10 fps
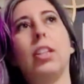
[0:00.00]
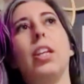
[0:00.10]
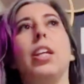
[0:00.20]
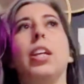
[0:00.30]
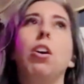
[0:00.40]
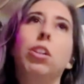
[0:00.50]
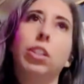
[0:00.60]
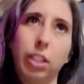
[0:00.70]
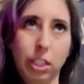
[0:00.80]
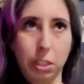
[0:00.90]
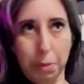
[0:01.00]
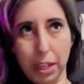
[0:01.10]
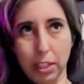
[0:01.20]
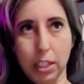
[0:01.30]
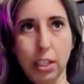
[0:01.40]
getting in all of these
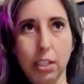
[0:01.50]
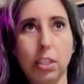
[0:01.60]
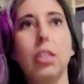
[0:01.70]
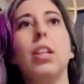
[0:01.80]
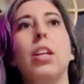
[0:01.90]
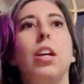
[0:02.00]
spaces.